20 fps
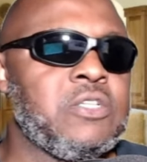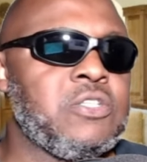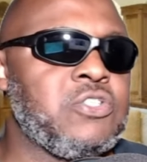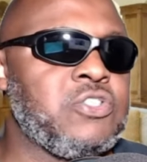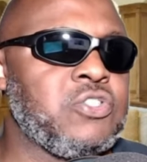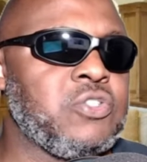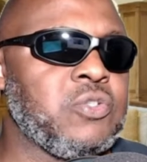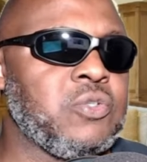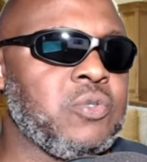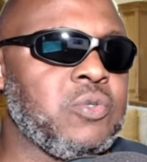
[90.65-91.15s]

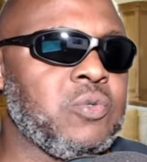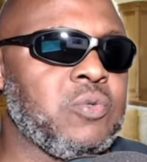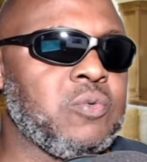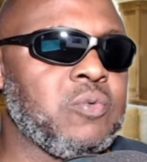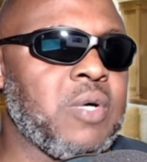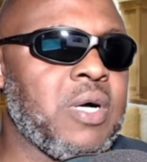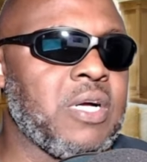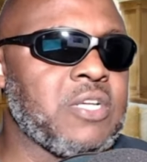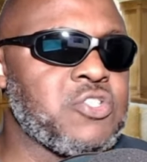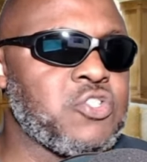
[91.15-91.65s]

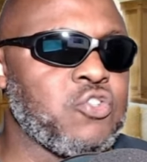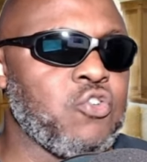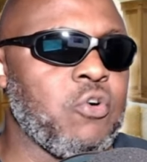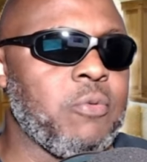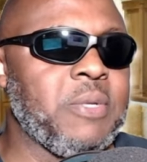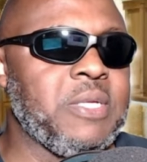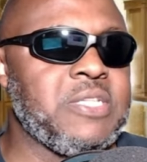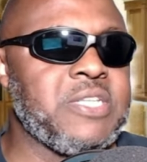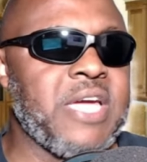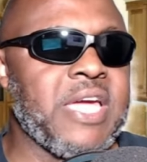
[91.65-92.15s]
to
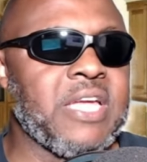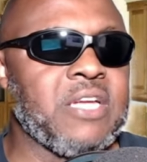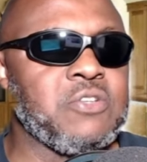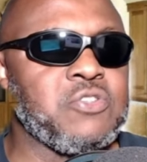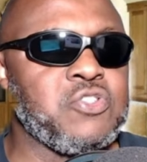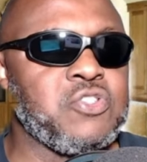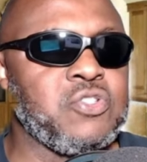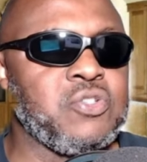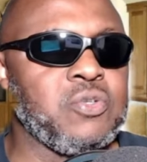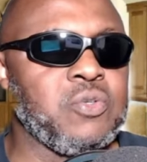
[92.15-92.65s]
Stormy
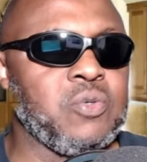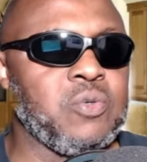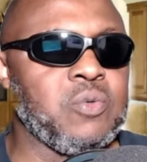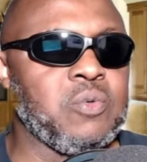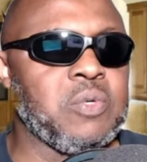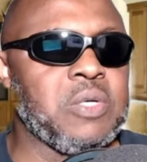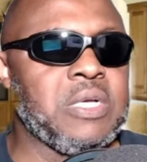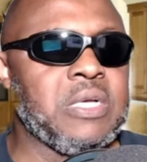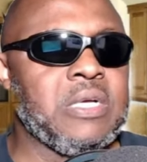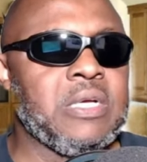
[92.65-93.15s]
Daniels
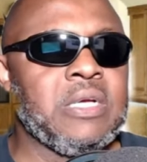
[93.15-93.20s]
to,